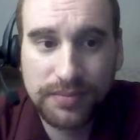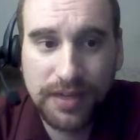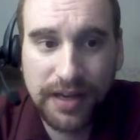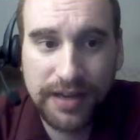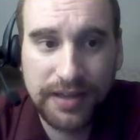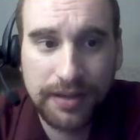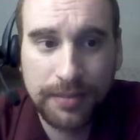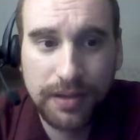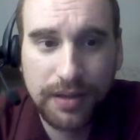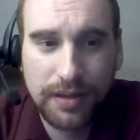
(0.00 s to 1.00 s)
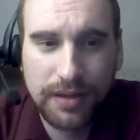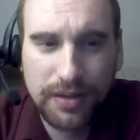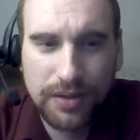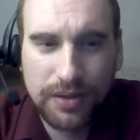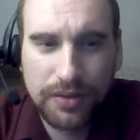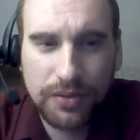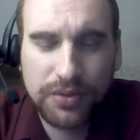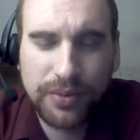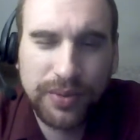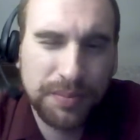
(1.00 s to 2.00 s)
an idea. Oh,
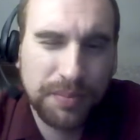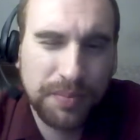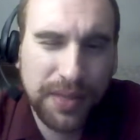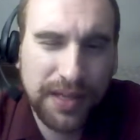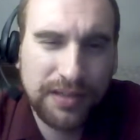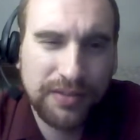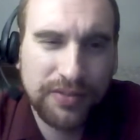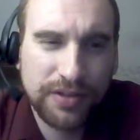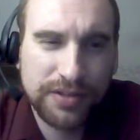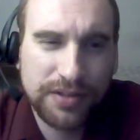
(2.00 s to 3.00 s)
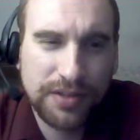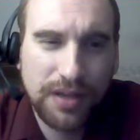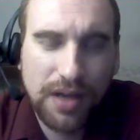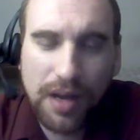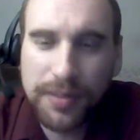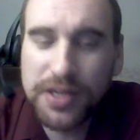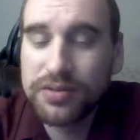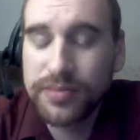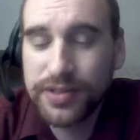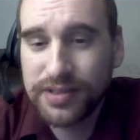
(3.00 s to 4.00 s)
do I want painting first? I'm going to
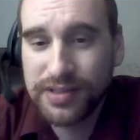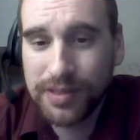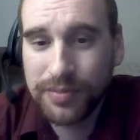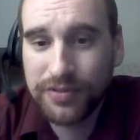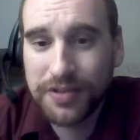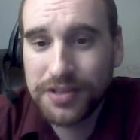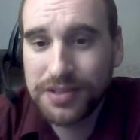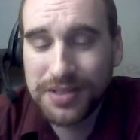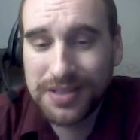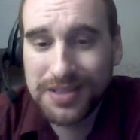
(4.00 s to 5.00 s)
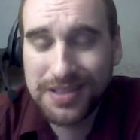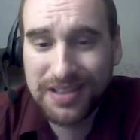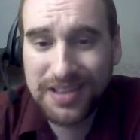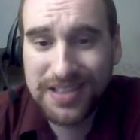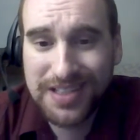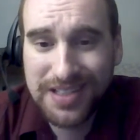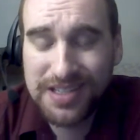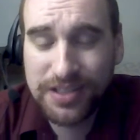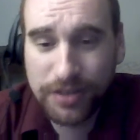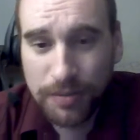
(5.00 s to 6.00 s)
do the music example first, which is because it's
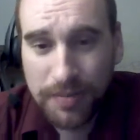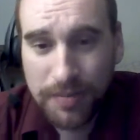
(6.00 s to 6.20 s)
easier.